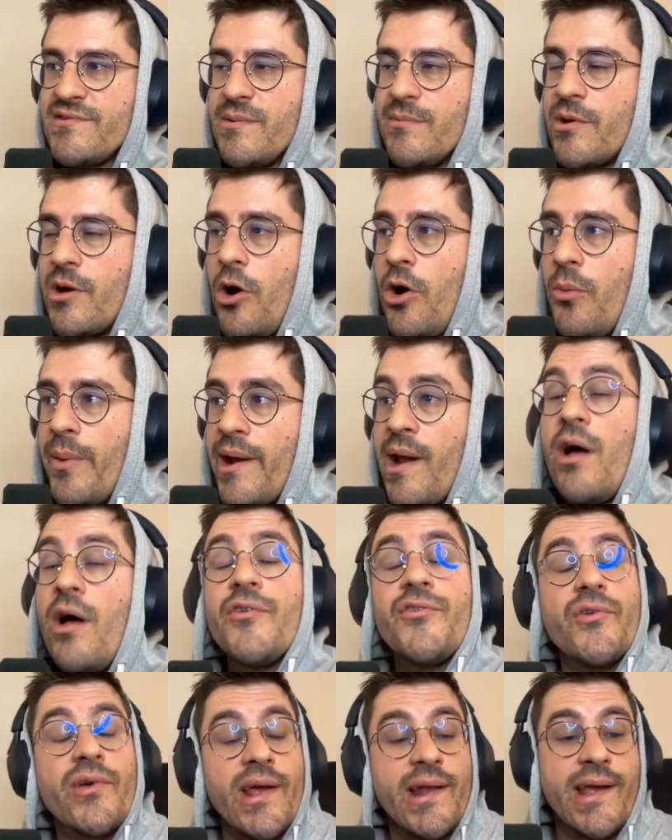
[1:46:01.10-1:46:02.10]
code, but
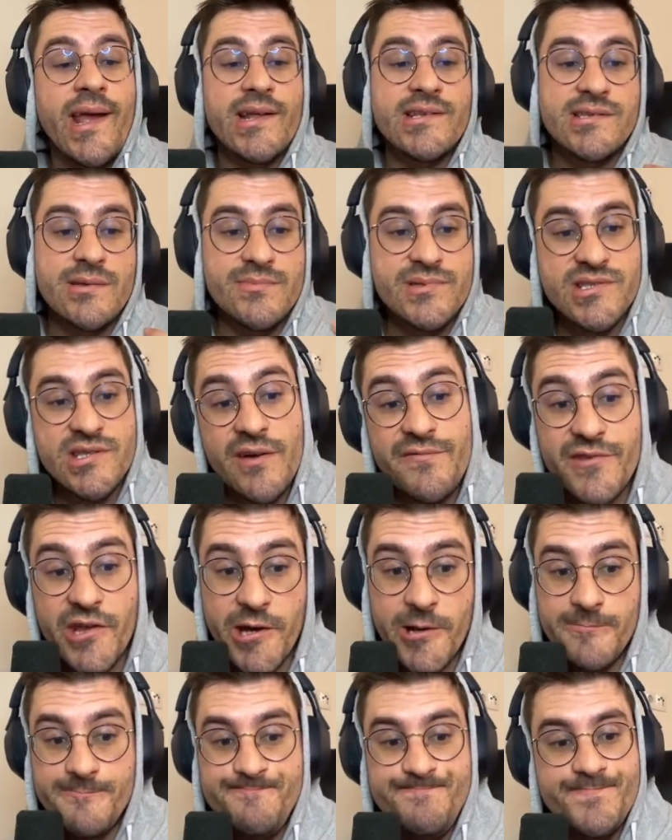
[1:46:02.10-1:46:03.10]
also can get some stuff
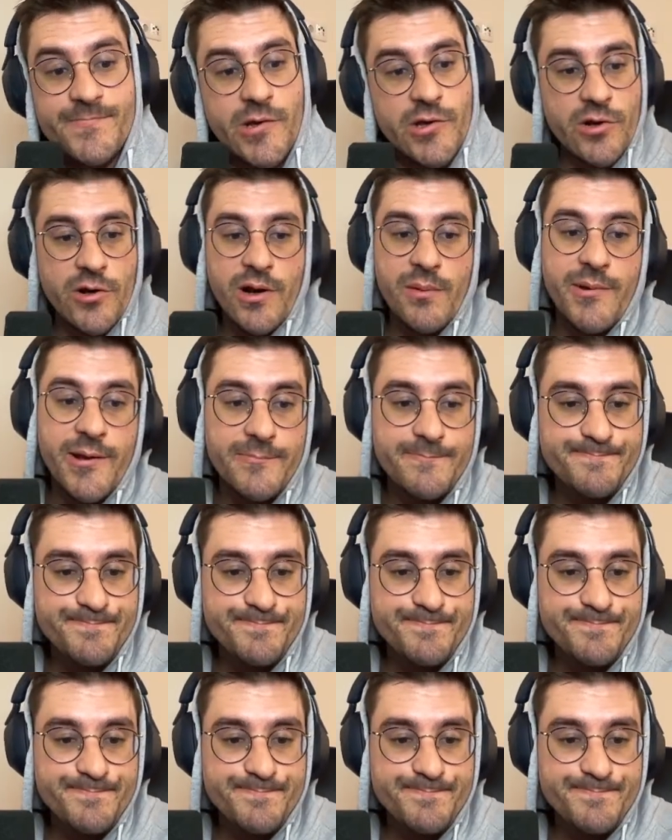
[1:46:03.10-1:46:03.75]
done. You know what I mean?